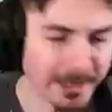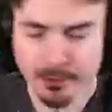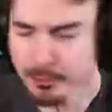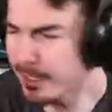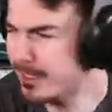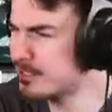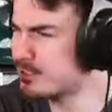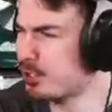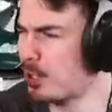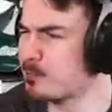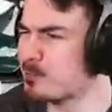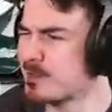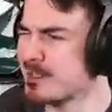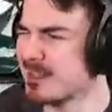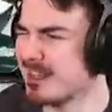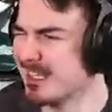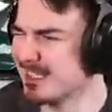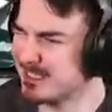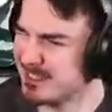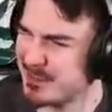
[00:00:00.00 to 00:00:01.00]
Why don't I jump
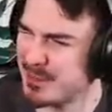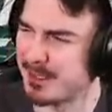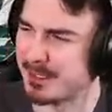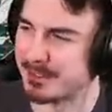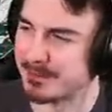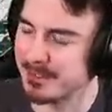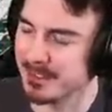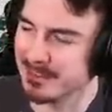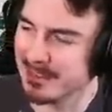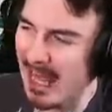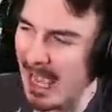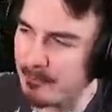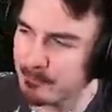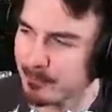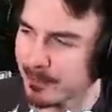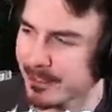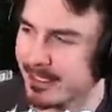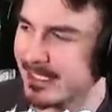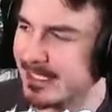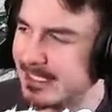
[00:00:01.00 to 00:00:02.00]
in this thing? The
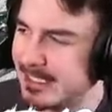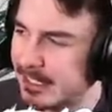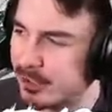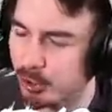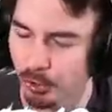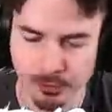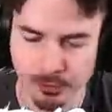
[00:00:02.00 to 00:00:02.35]
Lamborghini